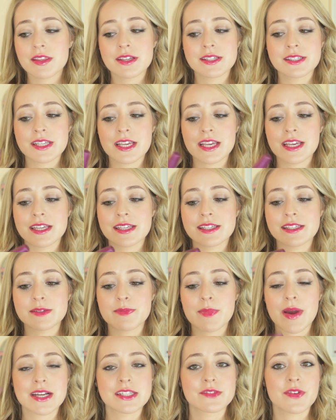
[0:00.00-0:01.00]
This is
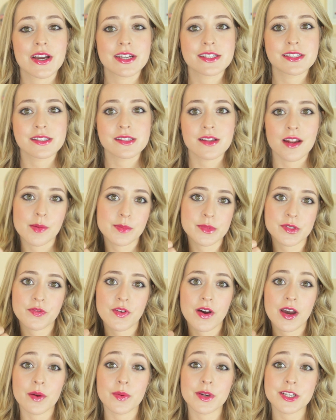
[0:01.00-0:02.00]
Max Factor's Clump
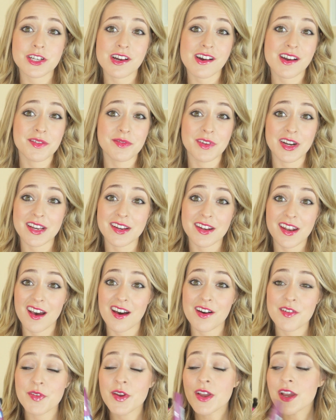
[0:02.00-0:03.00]
Defier, which I really
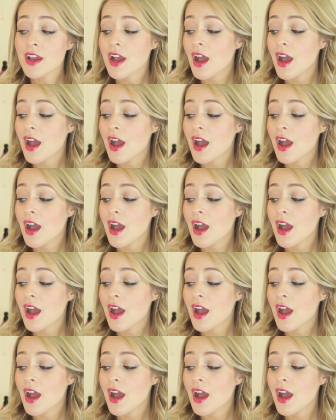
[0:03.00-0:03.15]
love.